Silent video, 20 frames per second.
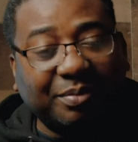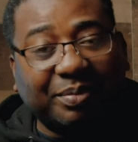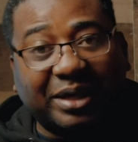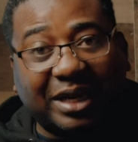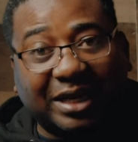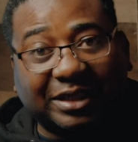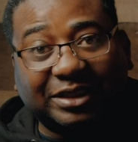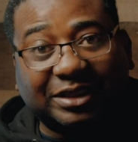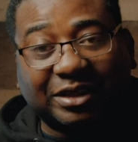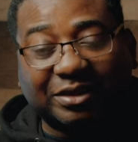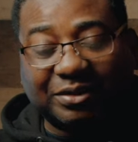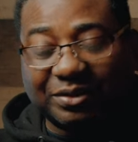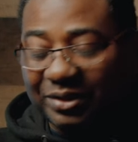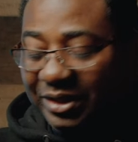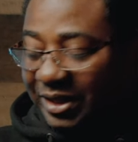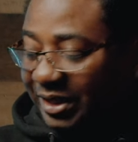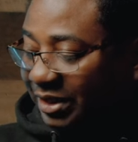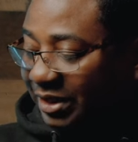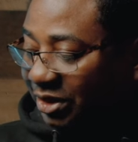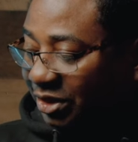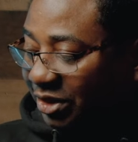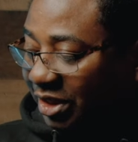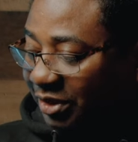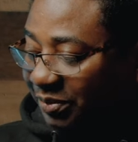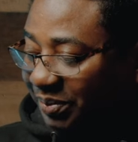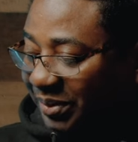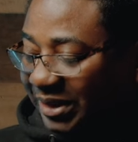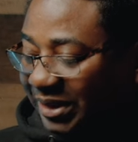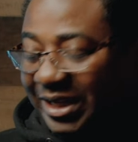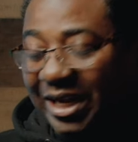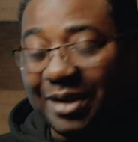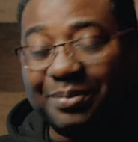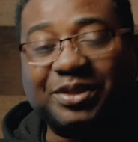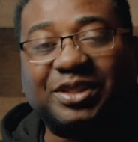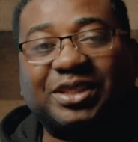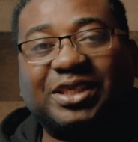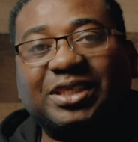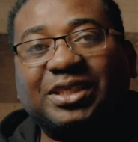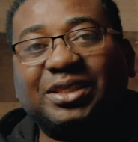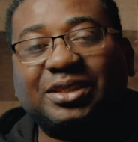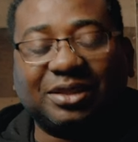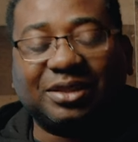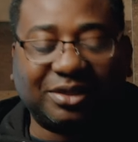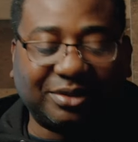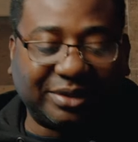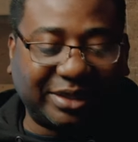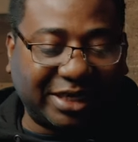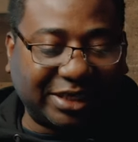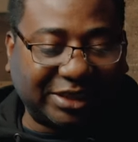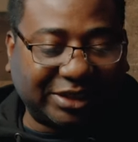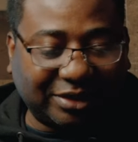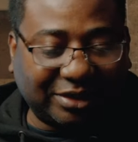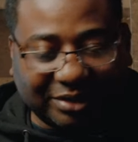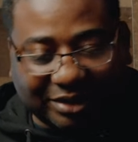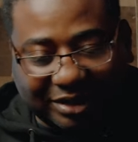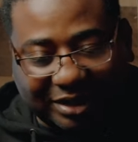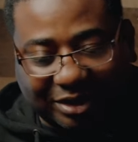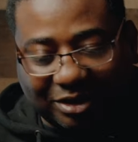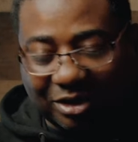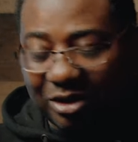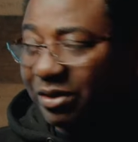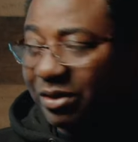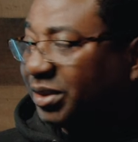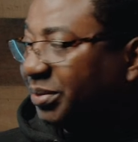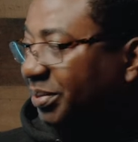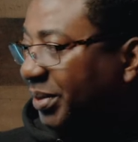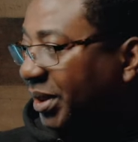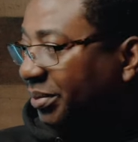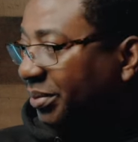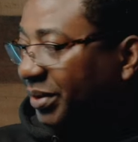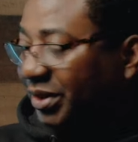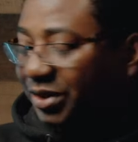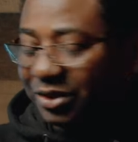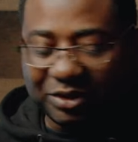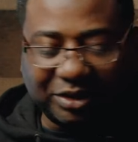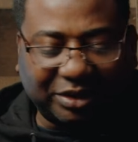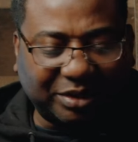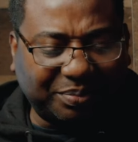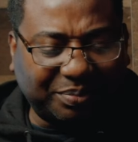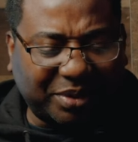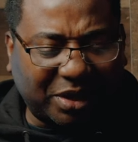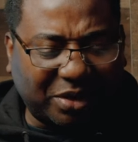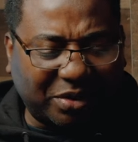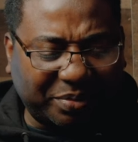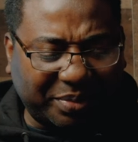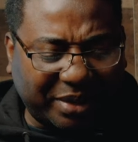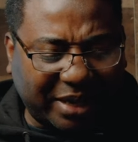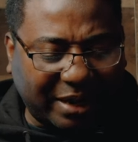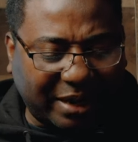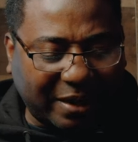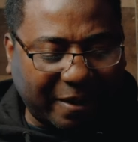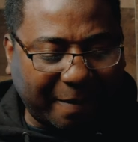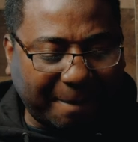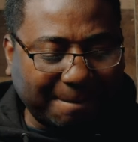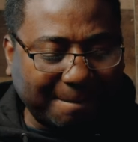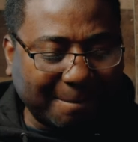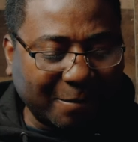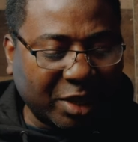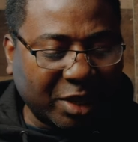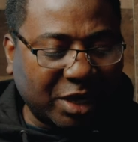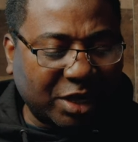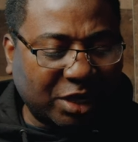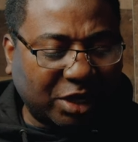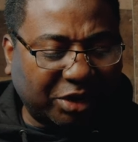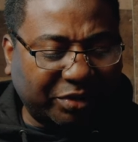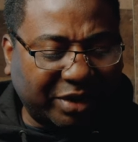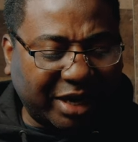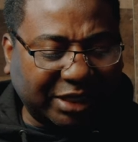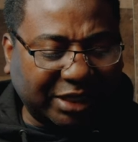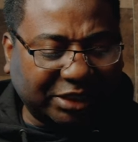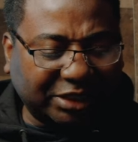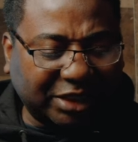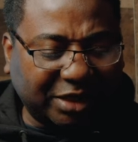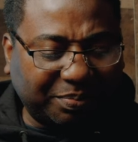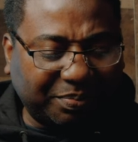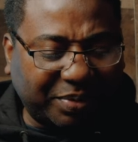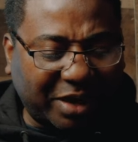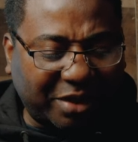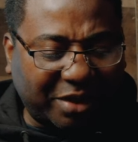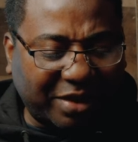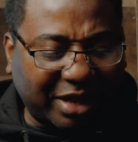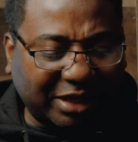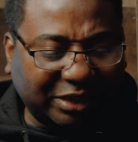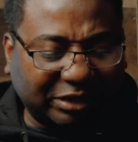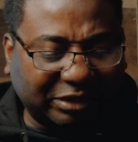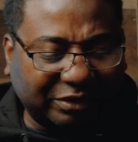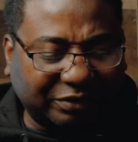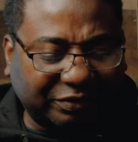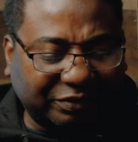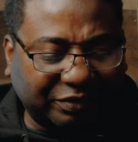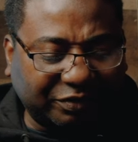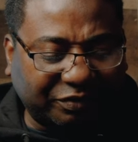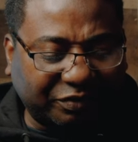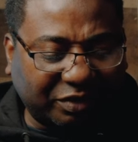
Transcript: But that's the good thing. USB Type-C connection can always make me use the power bank. All right, they say powers,